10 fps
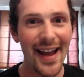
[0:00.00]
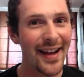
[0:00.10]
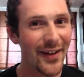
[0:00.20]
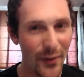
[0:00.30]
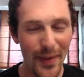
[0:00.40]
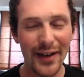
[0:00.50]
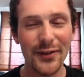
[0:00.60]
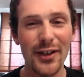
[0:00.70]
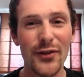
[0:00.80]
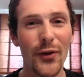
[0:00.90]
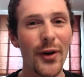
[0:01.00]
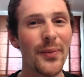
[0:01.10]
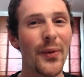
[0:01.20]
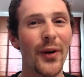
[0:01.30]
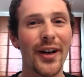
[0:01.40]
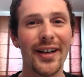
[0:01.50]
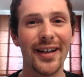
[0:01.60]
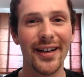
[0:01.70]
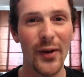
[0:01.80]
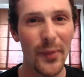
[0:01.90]
Go back to the drawing
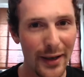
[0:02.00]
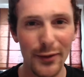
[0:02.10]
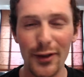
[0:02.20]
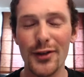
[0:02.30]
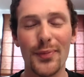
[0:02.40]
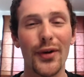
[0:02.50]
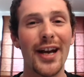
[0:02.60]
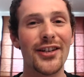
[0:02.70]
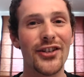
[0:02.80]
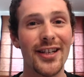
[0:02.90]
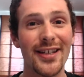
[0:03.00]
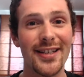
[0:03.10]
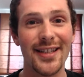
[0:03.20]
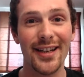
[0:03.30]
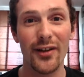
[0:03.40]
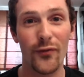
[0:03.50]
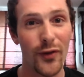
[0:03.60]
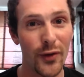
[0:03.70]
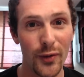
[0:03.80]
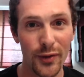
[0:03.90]
board. Go back to your spreadsheets. If
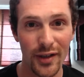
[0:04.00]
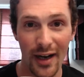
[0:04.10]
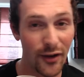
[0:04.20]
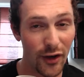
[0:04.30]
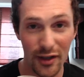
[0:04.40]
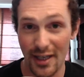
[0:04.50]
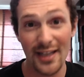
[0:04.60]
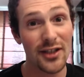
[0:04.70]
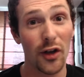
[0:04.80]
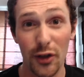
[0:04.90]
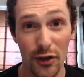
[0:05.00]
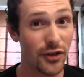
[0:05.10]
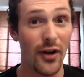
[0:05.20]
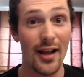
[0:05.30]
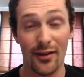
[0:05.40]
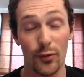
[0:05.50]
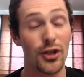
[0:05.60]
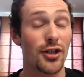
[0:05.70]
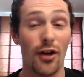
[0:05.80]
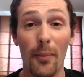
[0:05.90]
that's not your strength,
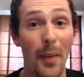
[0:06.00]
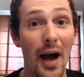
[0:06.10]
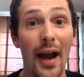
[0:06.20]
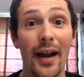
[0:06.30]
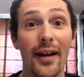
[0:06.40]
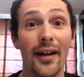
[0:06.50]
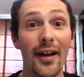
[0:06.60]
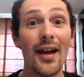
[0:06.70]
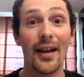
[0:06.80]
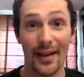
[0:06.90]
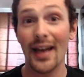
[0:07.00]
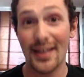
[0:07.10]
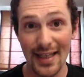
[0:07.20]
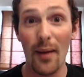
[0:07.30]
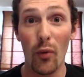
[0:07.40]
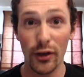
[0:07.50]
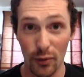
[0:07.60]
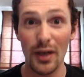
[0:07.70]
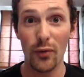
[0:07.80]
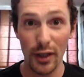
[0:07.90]
which is not mine, get someone to
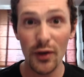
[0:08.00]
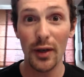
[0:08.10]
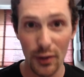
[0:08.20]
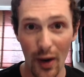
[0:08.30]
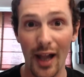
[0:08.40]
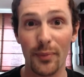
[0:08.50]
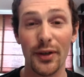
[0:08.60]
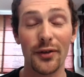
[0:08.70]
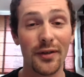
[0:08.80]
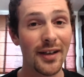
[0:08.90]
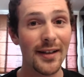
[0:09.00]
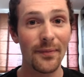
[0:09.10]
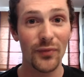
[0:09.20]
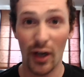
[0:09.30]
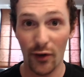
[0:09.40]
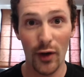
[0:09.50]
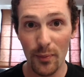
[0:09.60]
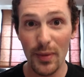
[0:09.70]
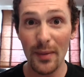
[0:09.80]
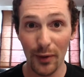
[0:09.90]
be with you and to help you. There are
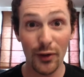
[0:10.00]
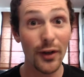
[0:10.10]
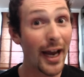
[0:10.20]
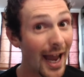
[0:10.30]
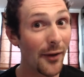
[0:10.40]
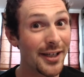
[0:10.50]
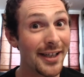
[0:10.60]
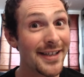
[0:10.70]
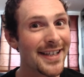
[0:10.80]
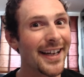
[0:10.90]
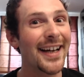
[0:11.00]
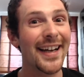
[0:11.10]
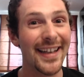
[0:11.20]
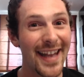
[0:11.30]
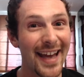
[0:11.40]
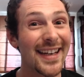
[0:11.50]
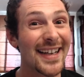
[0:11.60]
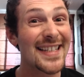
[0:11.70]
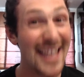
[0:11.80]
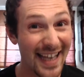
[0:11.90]
great people called accountants that
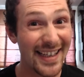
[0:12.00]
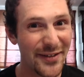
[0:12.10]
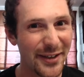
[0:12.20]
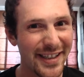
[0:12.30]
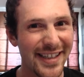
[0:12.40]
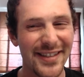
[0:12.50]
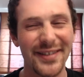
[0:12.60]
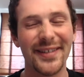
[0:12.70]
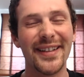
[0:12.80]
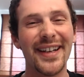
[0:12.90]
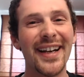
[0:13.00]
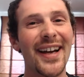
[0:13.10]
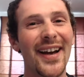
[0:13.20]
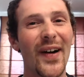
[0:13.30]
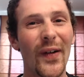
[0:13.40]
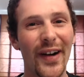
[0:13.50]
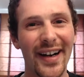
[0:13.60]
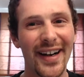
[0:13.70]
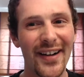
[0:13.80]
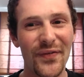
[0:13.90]
exactly what they do,
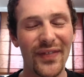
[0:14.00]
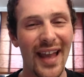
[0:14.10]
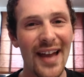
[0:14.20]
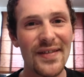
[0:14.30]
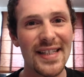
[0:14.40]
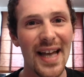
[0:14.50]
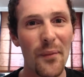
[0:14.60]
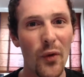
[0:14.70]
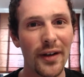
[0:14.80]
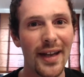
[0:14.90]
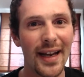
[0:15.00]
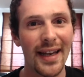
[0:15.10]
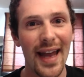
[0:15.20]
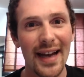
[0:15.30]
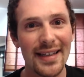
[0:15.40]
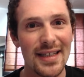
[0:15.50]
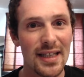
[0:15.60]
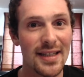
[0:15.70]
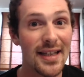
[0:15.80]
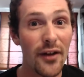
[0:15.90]
or have someone that can act as a
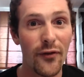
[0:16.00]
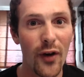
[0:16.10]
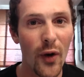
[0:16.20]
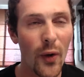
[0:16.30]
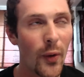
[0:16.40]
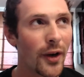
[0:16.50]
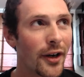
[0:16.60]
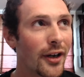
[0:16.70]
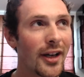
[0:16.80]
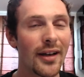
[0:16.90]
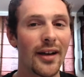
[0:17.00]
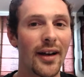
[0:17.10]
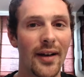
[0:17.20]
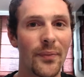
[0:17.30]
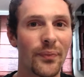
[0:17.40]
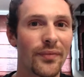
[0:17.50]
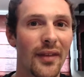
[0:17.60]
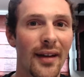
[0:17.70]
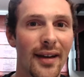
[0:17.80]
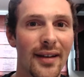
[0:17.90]
CFO or
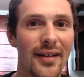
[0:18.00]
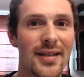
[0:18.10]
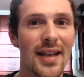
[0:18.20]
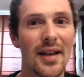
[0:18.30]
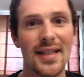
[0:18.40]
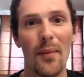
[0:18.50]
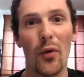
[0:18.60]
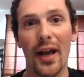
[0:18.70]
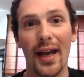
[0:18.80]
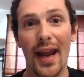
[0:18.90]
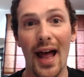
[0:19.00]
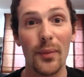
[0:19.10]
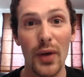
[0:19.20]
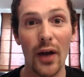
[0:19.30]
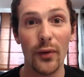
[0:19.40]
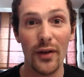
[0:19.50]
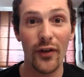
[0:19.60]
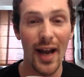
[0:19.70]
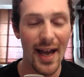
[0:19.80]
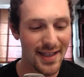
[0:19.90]
someone that can help you out with the
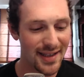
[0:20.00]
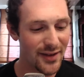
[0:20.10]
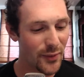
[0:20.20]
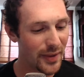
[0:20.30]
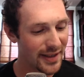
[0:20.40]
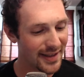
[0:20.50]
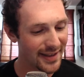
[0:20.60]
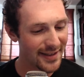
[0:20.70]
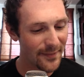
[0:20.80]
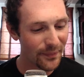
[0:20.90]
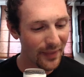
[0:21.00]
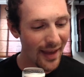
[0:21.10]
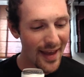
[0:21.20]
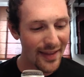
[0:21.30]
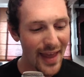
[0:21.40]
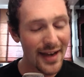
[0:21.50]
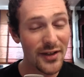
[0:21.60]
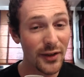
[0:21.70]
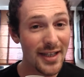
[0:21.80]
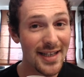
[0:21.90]
finances in your business. Then,
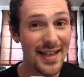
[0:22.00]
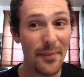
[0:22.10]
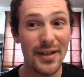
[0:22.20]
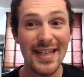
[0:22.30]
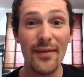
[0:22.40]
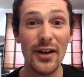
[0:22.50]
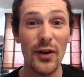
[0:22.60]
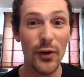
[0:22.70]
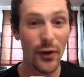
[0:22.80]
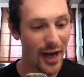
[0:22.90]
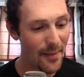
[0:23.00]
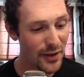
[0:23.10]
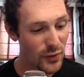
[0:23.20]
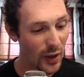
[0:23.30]
so this is number seven, know your numbers.